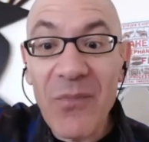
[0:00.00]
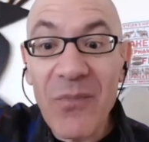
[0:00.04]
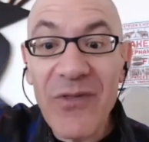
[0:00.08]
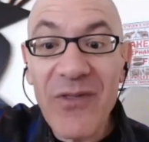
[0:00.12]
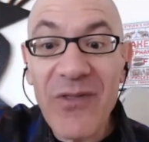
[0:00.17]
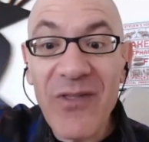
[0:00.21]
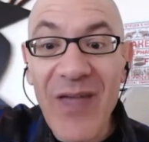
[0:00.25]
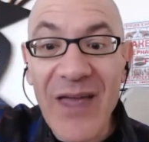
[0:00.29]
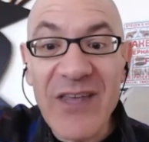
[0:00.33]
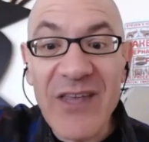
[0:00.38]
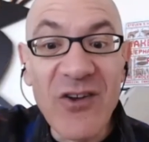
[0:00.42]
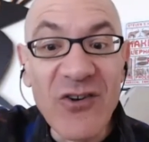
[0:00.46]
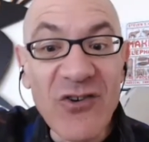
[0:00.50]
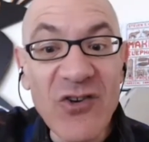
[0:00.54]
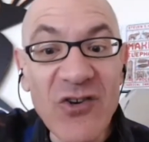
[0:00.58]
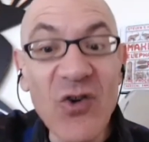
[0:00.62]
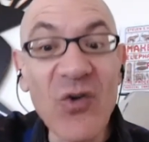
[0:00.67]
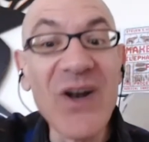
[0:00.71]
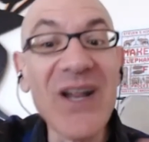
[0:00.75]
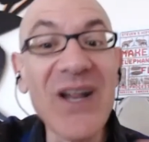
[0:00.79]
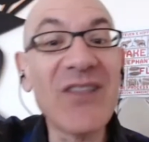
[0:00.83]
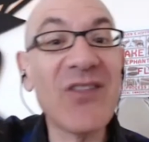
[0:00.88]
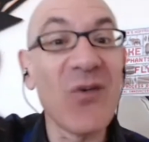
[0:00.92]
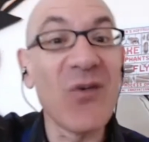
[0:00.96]
Like you're doing
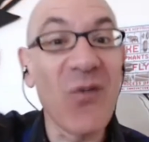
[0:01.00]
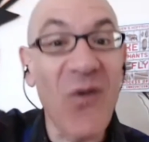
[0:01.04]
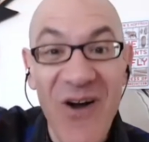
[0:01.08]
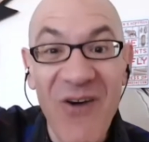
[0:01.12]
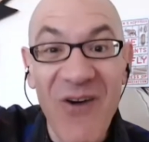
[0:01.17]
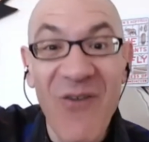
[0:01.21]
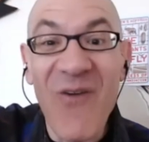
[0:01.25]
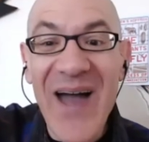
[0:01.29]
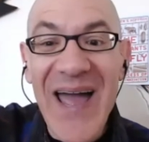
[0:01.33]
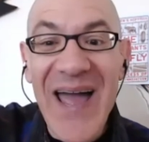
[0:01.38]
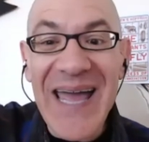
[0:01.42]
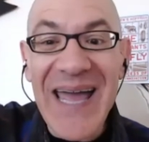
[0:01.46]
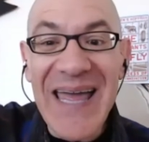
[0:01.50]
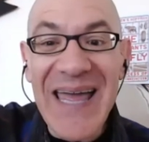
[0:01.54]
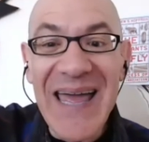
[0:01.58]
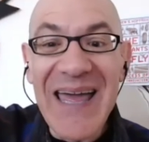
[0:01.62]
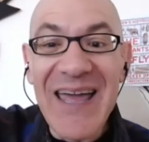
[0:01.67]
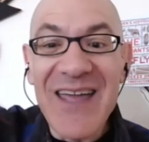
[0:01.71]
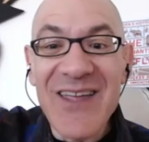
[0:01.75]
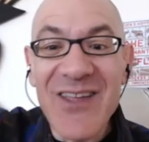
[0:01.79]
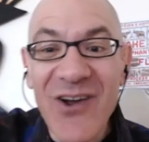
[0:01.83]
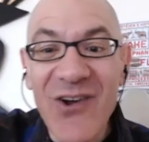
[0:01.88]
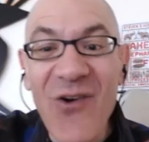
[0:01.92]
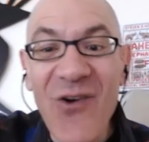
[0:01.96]
it the wrong way.
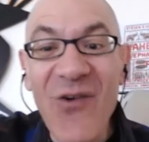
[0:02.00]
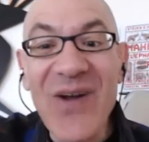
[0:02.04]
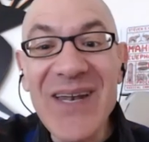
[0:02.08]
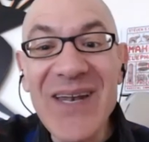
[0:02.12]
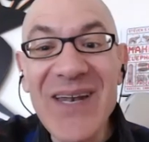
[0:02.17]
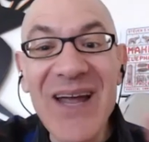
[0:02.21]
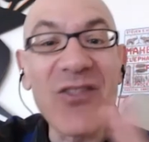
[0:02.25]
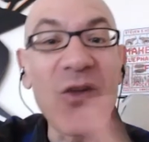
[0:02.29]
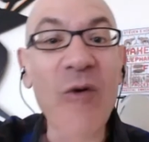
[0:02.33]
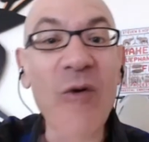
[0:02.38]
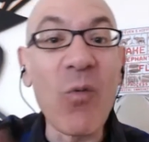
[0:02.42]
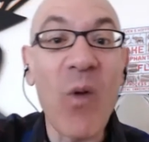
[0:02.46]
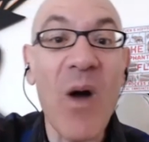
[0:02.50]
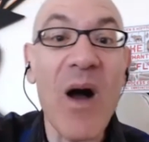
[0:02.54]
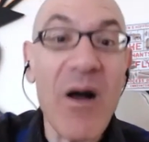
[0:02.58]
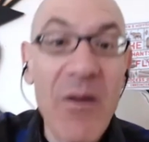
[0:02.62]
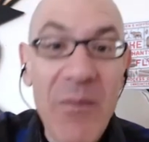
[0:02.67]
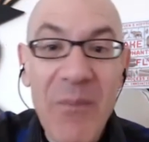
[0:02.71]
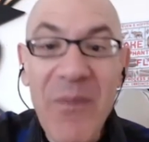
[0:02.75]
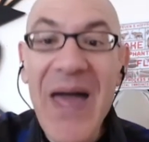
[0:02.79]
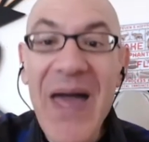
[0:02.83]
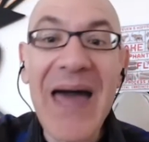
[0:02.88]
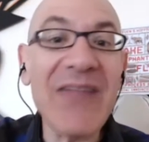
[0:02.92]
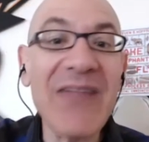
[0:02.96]
You're going down the wrong
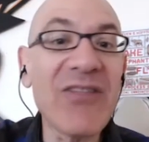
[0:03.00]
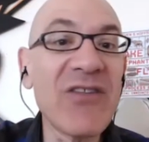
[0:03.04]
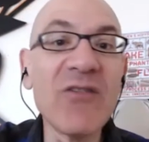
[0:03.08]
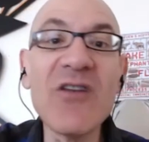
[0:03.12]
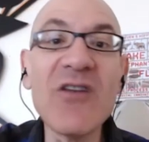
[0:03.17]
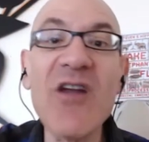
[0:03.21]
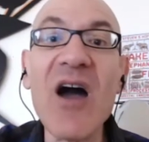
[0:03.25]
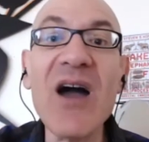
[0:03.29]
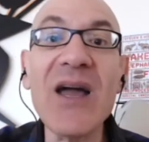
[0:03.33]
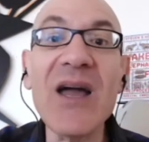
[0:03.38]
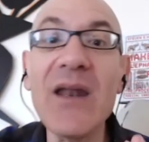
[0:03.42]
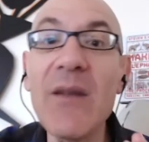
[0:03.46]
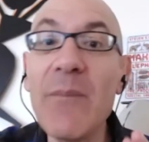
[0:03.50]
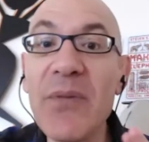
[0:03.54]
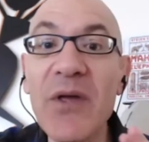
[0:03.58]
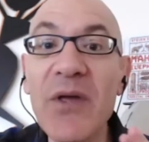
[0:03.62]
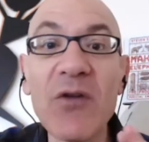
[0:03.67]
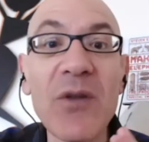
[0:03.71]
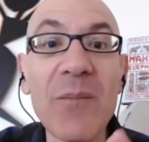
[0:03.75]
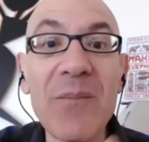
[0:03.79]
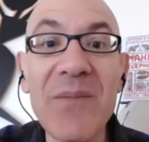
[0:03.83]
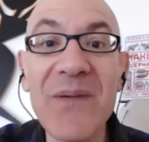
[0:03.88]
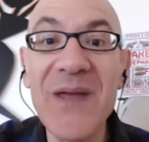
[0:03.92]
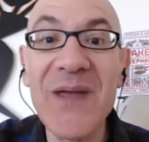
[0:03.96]
path. You're not going to build
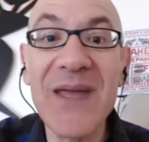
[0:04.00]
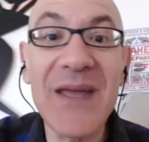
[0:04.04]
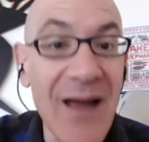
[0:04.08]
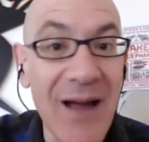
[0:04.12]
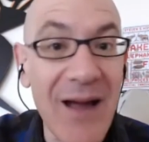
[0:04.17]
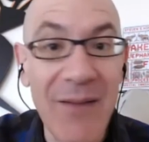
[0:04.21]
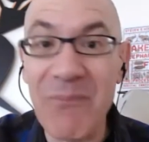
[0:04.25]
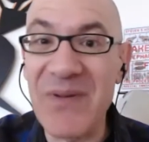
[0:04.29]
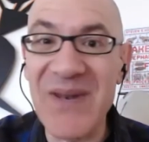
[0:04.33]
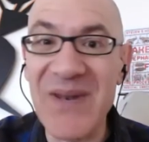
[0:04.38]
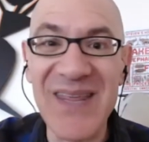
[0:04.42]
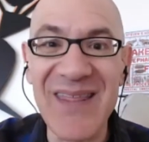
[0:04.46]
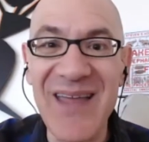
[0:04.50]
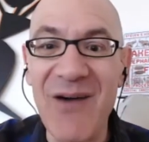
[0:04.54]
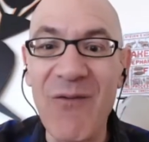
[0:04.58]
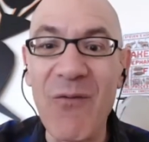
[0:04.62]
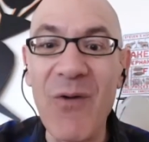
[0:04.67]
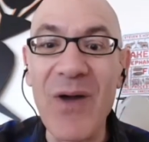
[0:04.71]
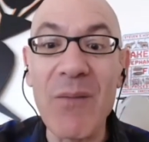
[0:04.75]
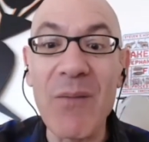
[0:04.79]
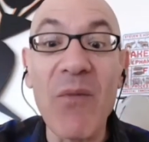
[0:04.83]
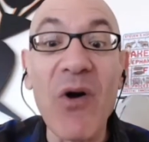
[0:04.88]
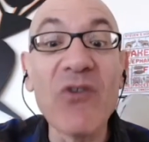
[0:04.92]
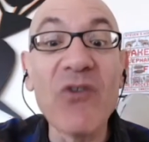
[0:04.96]
a big company that way,
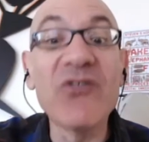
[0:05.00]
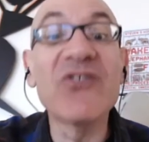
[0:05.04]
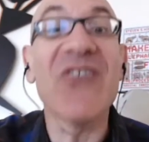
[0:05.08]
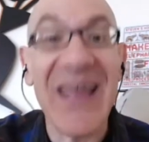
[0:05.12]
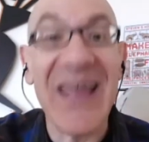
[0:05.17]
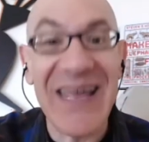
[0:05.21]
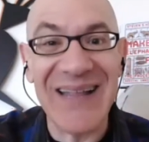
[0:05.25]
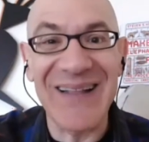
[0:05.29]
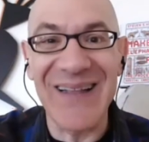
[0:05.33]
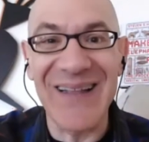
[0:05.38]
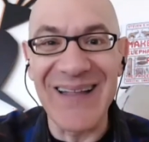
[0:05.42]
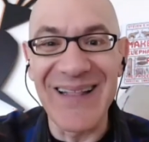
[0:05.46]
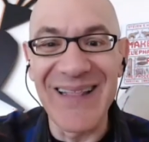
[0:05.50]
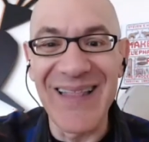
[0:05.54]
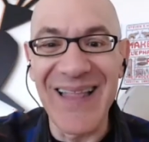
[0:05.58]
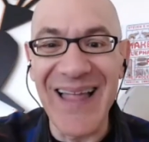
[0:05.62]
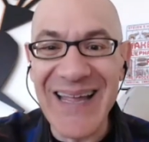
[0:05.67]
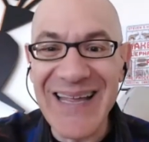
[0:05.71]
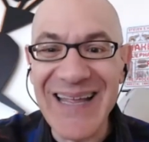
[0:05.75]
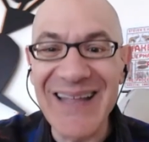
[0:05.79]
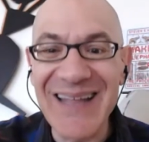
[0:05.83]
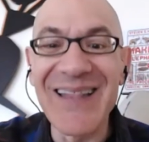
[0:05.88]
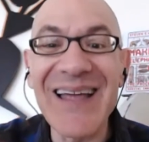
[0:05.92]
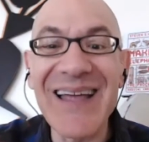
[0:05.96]
most likely, like
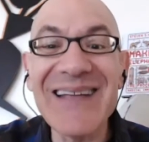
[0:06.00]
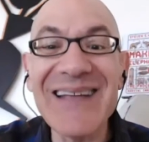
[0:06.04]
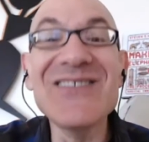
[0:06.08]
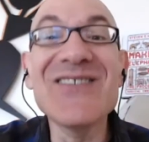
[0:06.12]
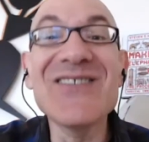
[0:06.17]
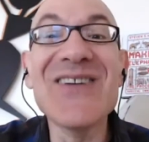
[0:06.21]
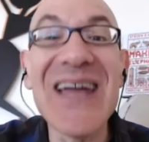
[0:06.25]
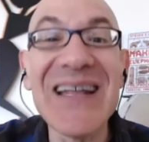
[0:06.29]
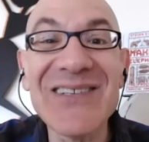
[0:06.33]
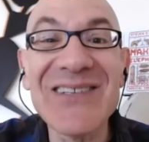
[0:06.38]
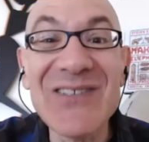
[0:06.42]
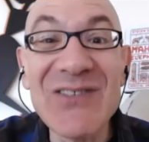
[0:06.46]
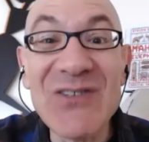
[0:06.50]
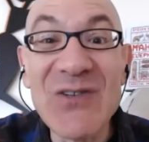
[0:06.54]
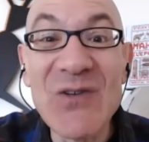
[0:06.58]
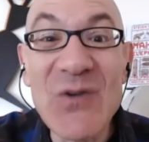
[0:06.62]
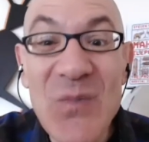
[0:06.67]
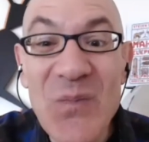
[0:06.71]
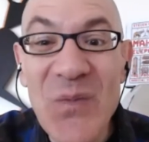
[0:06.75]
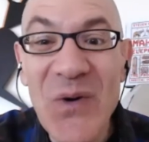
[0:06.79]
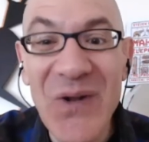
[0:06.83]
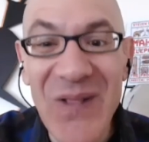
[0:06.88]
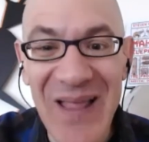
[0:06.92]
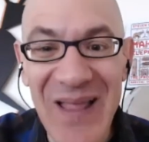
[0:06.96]
unless you get
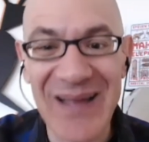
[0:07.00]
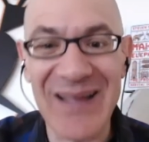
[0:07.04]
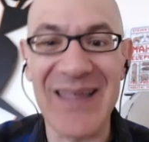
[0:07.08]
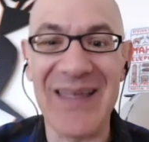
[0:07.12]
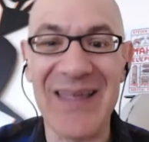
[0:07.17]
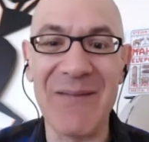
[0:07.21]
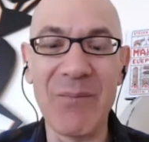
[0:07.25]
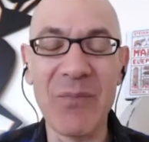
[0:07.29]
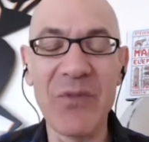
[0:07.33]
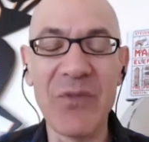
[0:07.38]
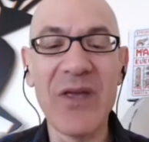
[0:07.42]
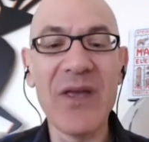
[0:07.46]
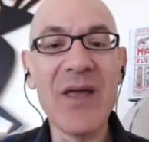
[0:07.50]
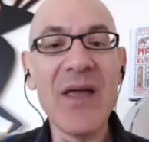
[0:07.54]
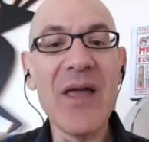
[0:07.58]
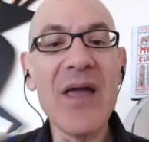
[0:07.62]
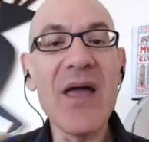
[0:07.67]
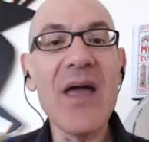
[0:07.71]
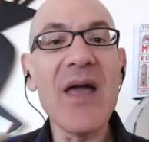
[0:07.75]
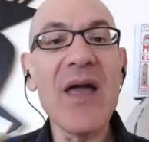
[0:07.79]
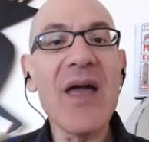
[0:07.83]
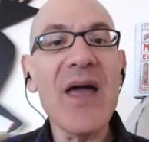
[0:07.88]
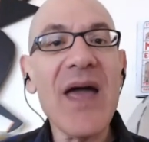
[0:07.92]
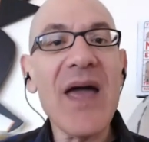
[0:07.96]
super lucky.
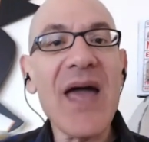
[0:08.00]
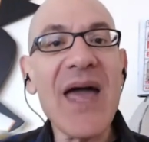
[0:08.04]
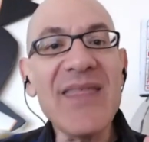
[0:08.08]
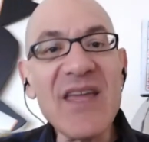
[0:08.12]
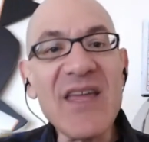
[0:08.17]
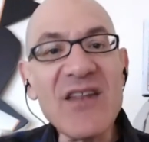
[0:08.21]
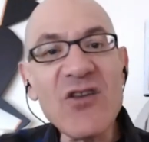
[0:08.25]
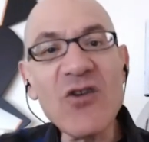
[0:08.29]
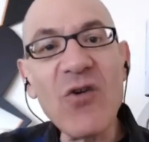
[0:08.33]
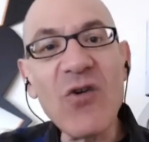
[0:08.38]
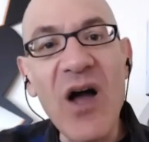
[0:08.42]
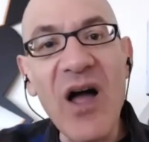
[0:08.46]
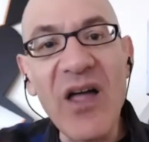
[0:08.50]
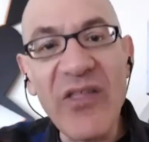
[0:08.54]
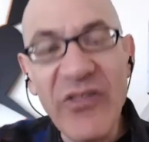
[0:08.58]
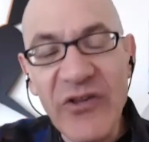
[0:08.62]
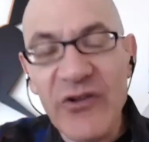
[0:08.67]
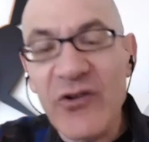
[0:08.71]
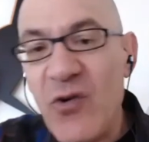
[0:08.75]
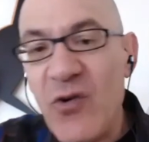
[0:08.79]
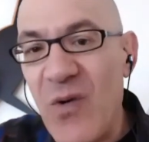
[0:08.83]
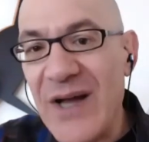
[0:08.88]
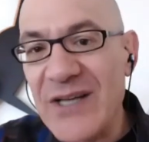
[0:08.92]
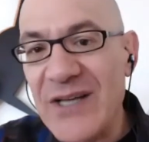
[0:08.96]
And then your other
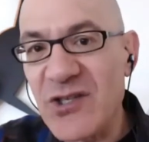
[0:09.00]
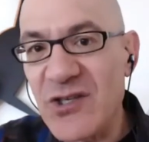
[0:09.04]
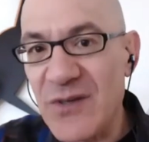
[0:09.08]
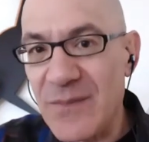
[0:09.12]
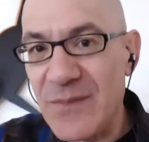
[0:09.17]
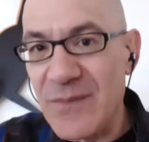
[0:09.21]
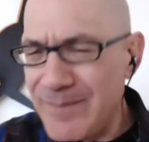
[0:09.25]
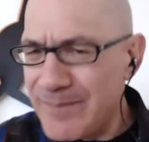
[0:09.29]
question